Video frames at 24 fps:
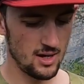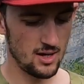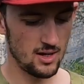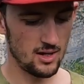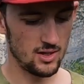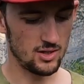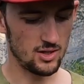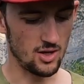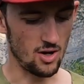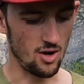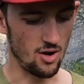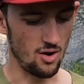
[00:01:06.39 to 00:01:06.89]

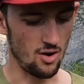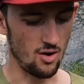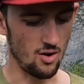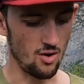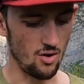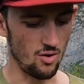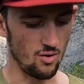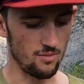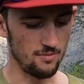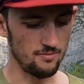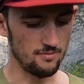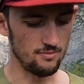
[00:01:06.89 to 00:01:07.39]

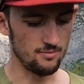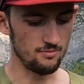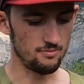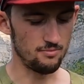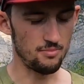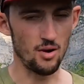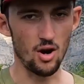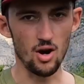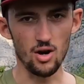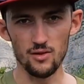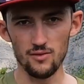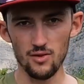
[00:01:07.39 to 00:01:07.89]
So
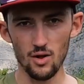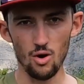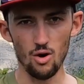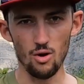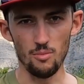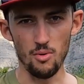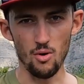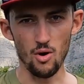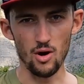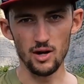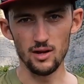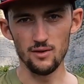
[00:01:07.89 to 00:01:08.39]
part of the whole
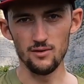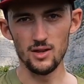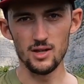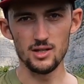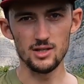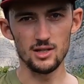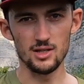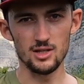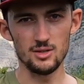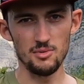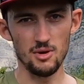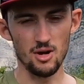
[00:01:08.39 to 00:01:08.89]
point of this
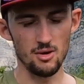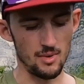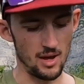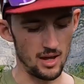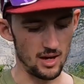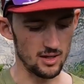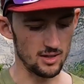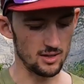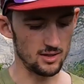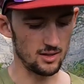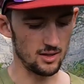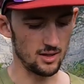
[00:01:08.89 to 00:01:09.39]
experiment
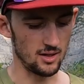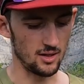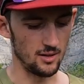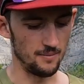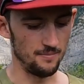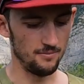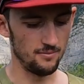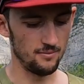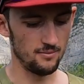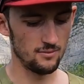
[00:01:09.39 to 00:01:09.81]
is to